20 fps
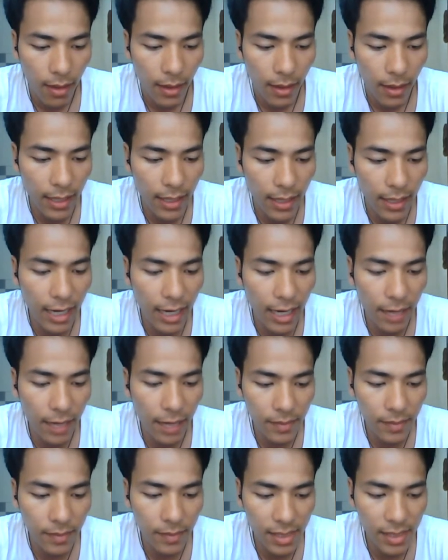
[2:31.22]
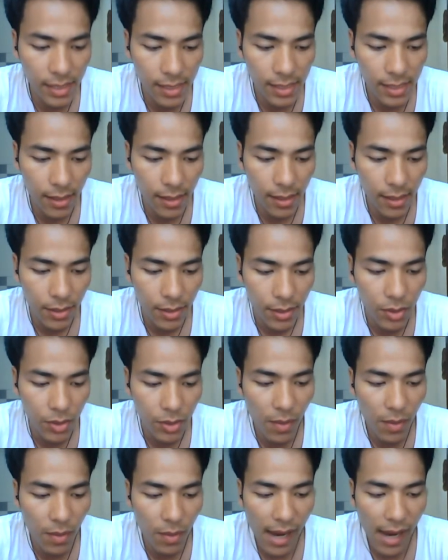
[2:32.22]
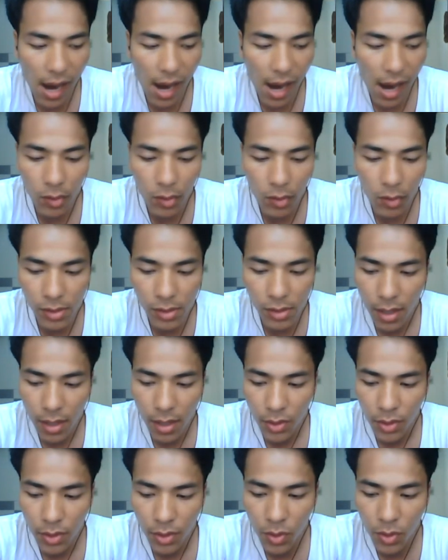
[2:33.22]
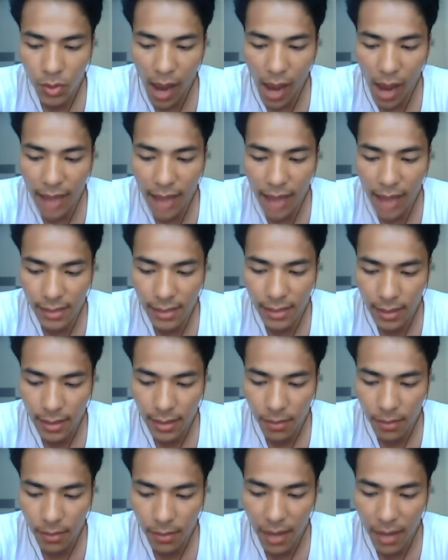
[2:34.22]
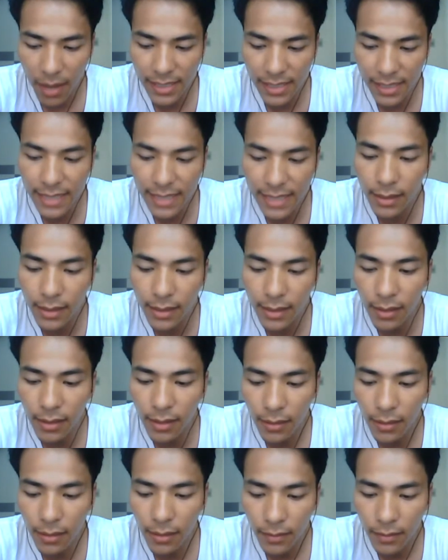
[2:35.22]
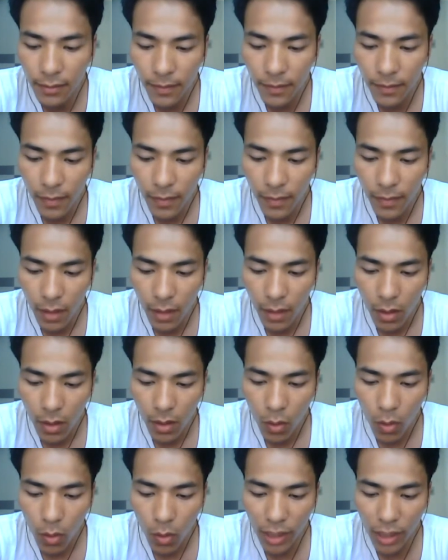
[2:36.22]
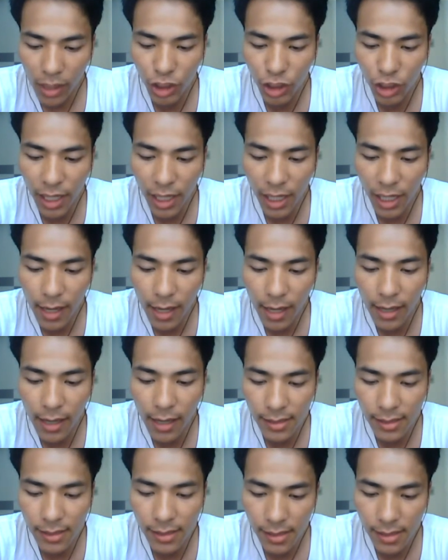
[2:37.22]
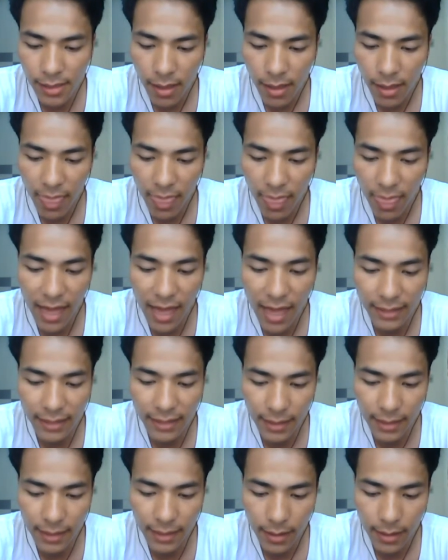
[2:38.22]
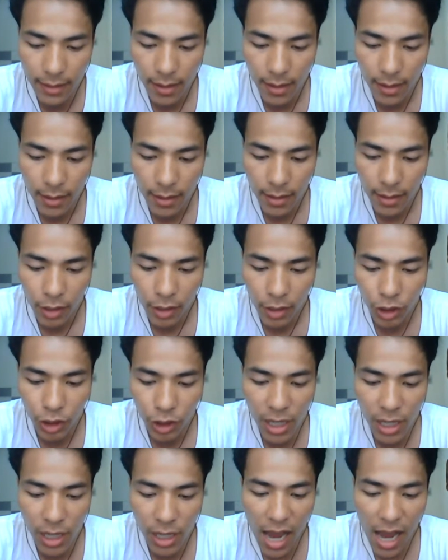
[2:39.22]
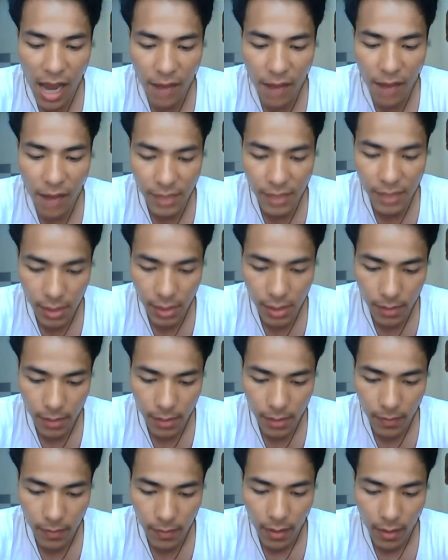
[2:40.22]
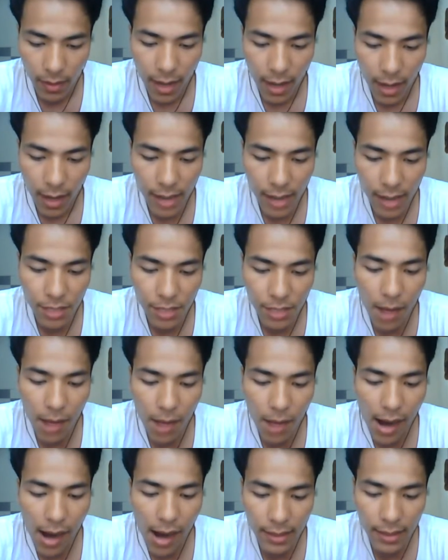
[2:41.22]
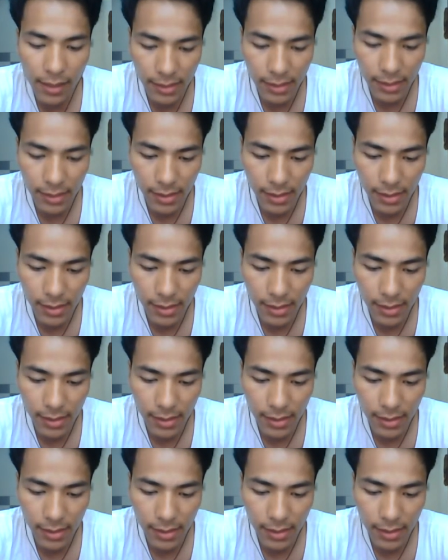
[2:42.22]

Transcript: he comes to my house to ask my sister when she hears that she laughs and smiles